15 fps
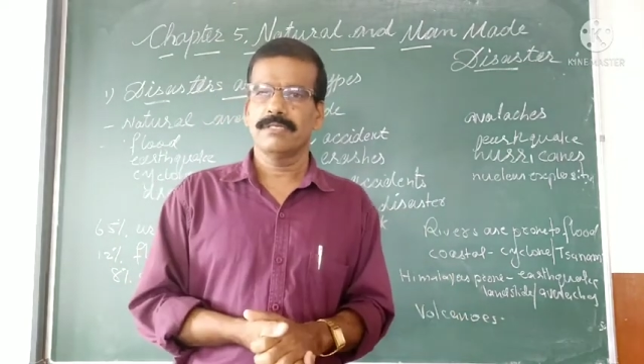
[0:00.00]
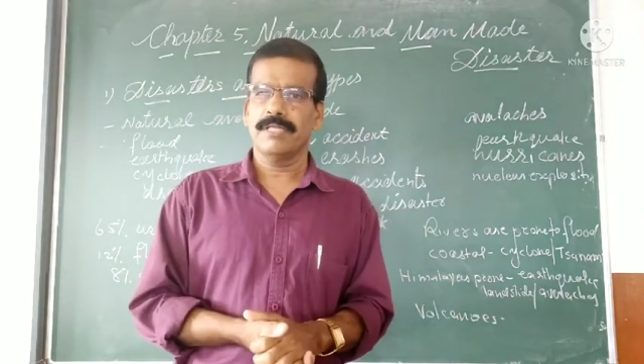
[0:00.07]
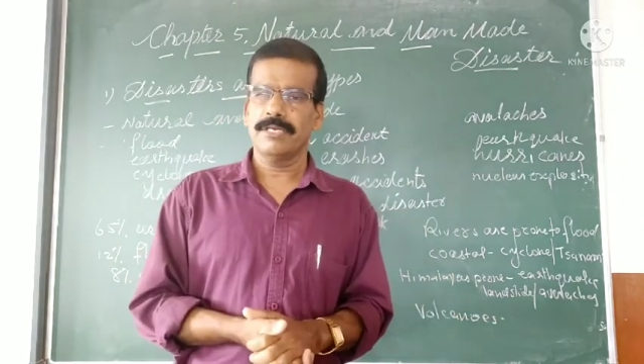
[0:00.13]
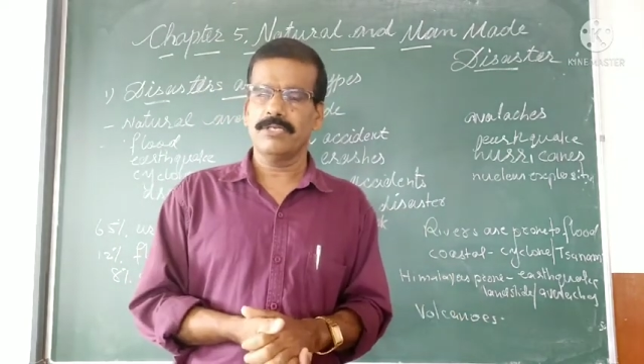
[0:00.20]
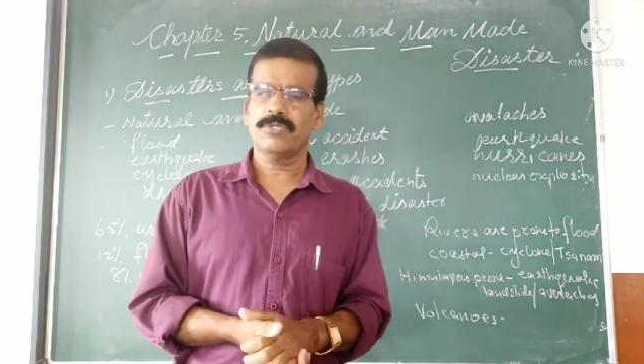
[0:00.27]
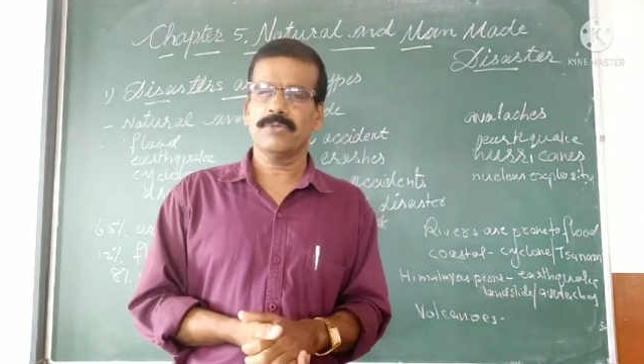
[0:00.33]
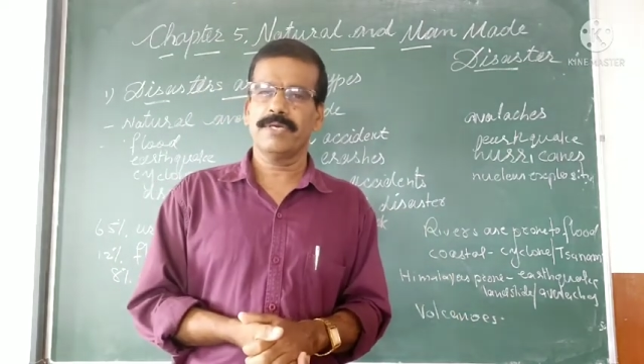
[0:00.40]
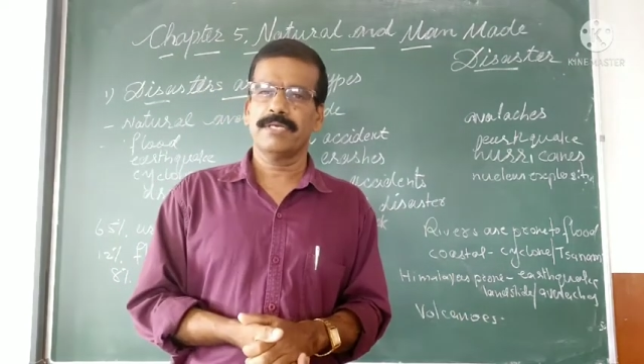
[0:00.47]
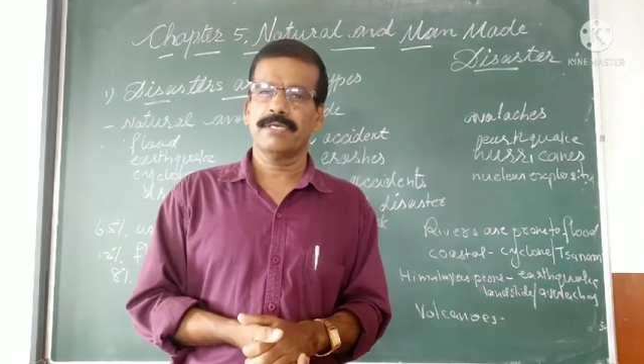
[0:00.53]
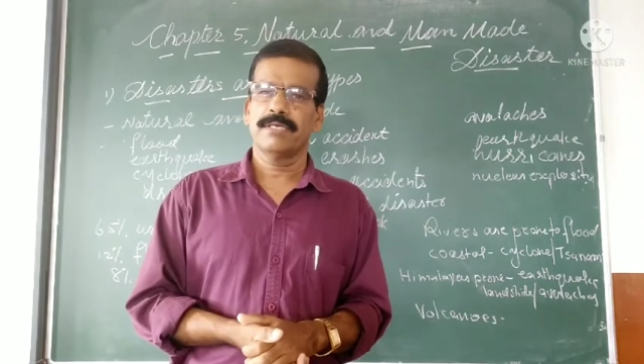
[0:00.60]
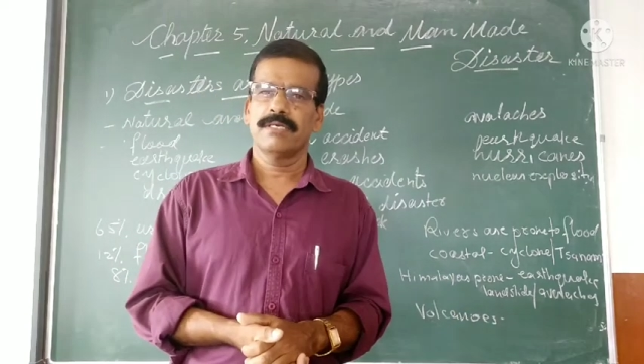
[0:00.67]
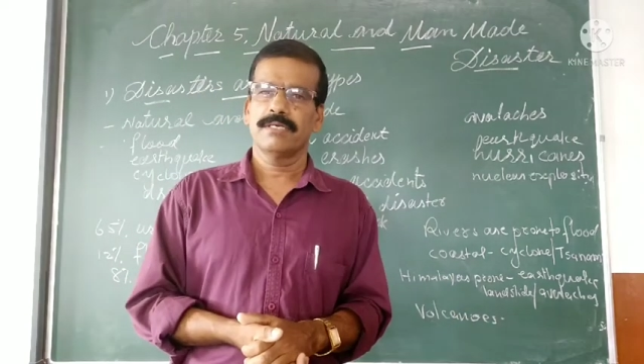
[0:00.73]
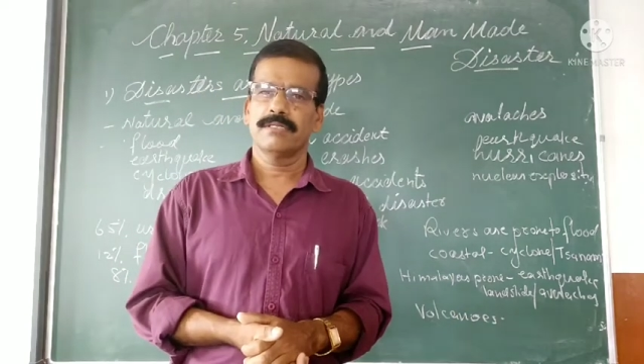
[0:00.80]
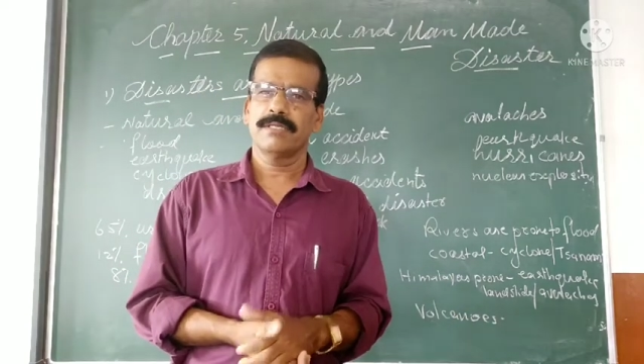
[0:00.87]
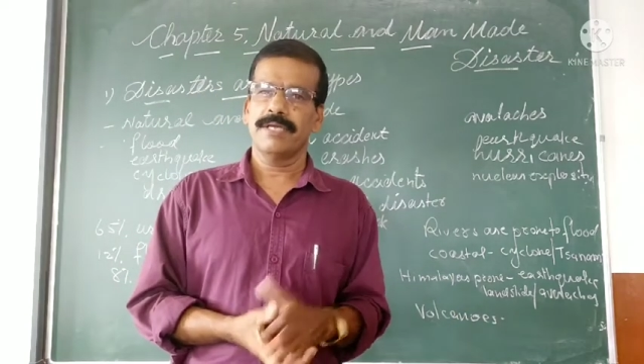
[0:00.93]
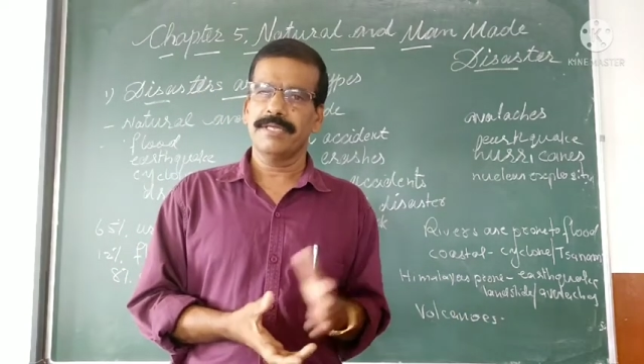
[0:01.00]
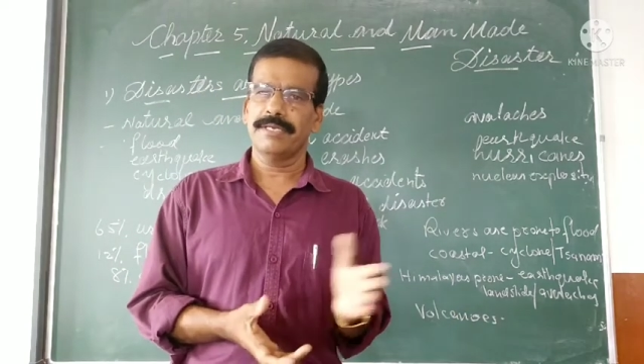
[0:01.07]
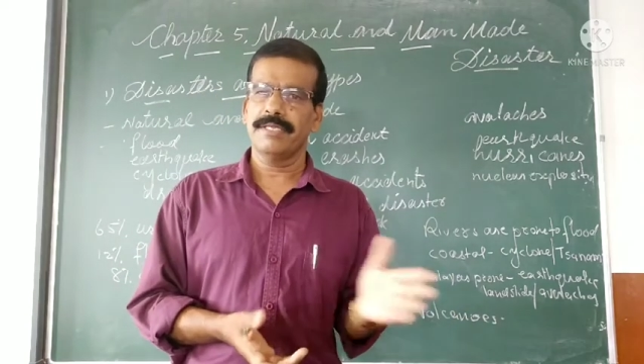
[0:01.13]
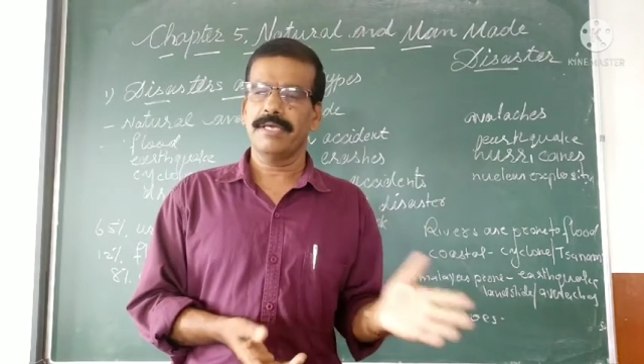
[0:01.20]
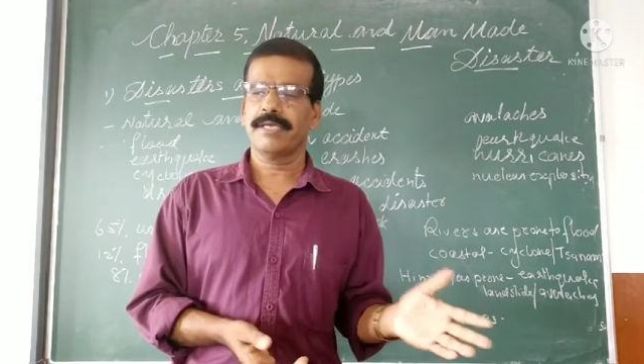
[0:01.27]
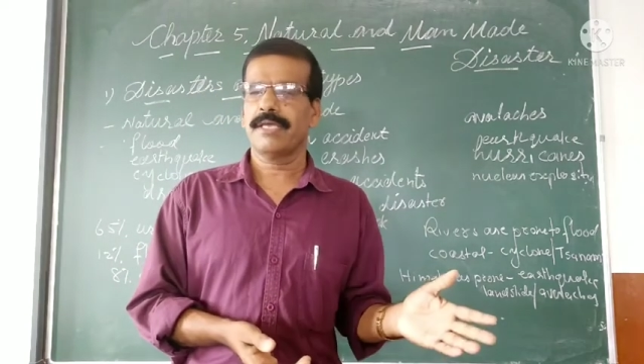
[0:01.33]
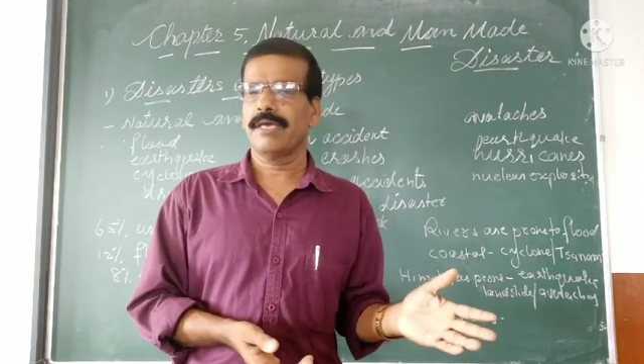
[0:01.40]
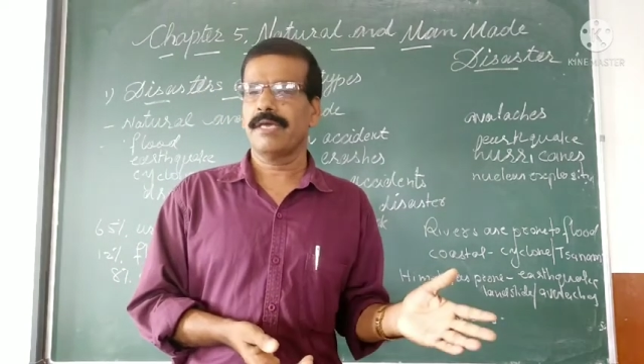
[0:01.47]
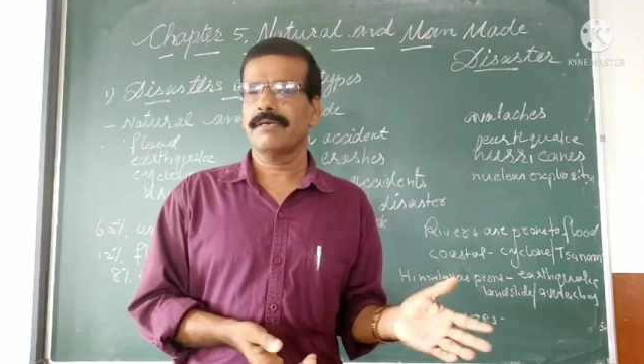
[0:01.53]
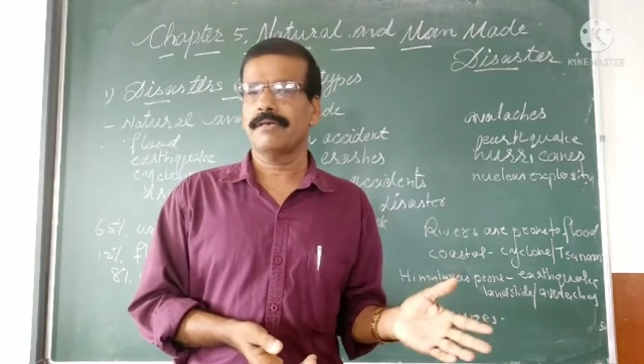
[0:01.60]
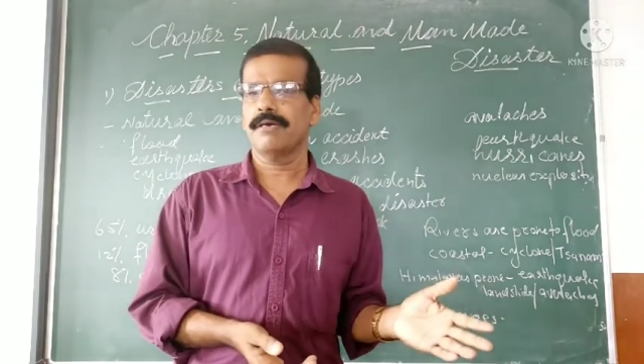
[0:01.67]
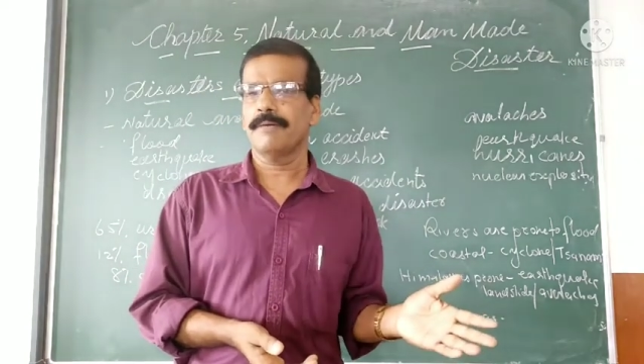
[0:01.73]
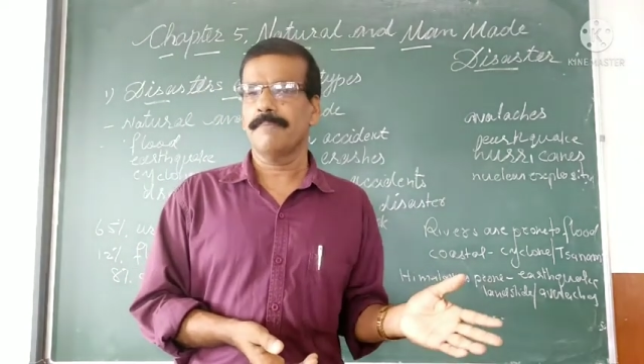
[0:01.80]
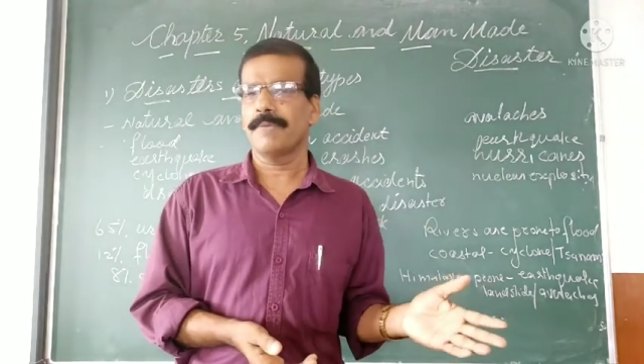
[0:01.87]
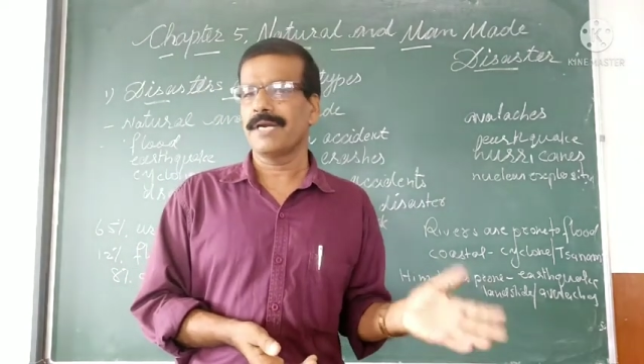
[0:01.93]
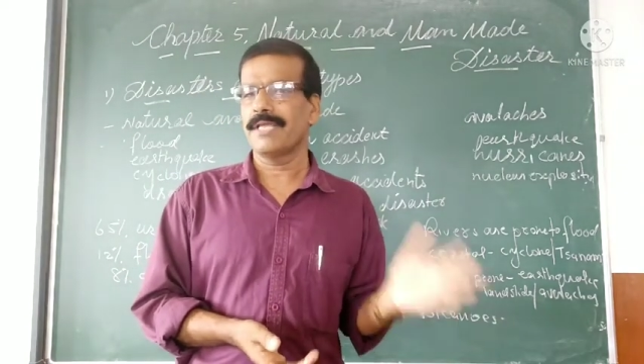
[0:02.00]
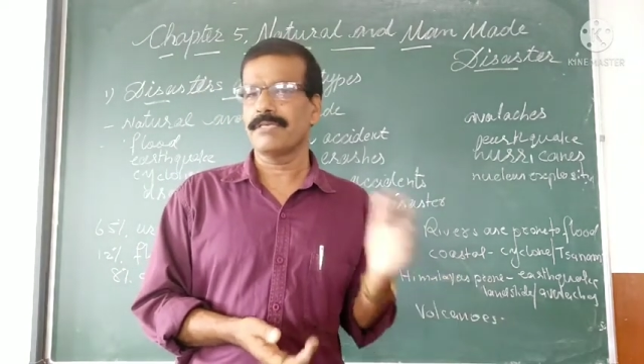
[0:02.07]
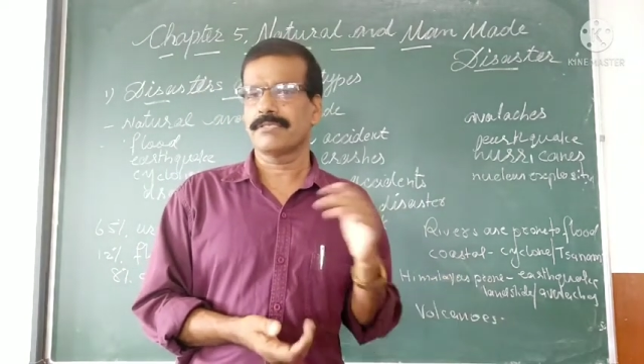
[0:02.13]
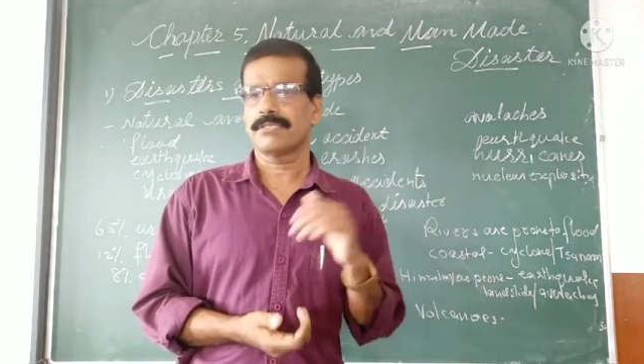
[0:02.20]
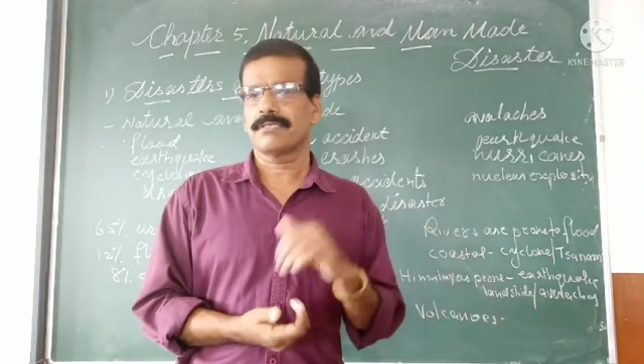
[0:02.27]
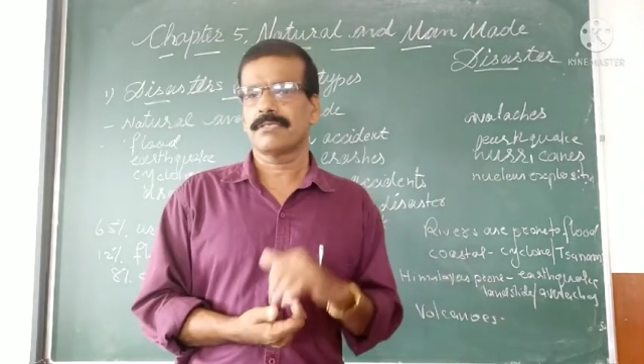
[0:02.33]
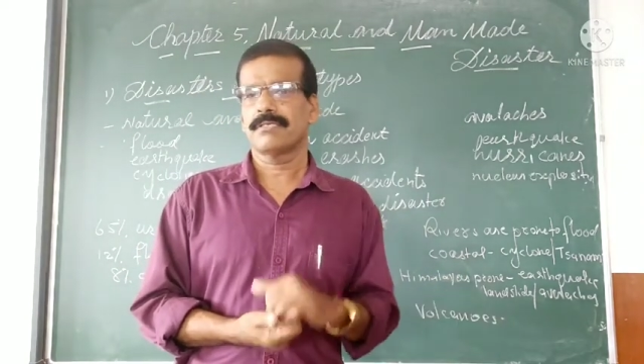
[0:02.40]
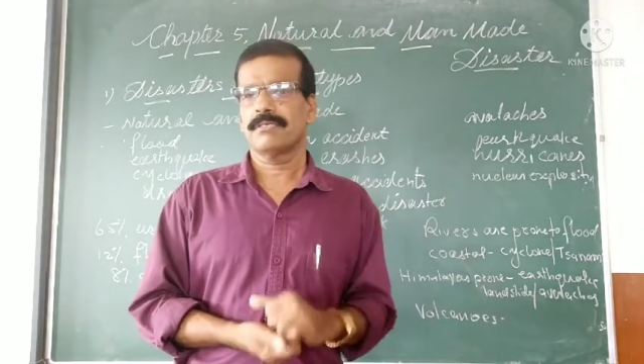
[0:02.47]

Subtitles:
That is why the India can predict